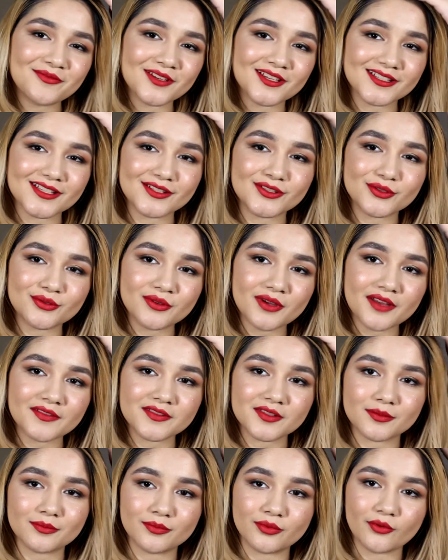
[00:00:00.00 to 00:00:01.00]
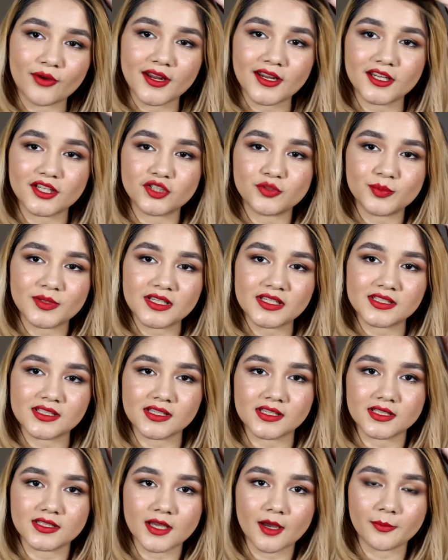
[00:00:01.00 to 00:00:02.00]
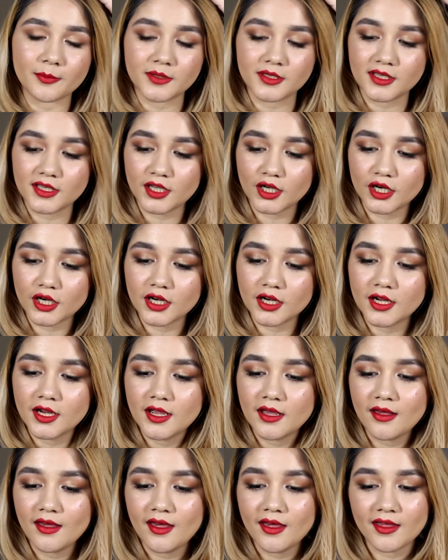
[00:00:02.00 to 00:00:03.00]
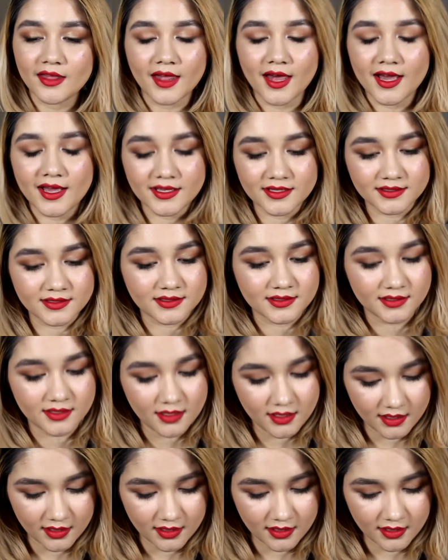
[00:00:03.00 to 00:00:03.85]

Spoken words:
because I do have some breakage pieces up here, as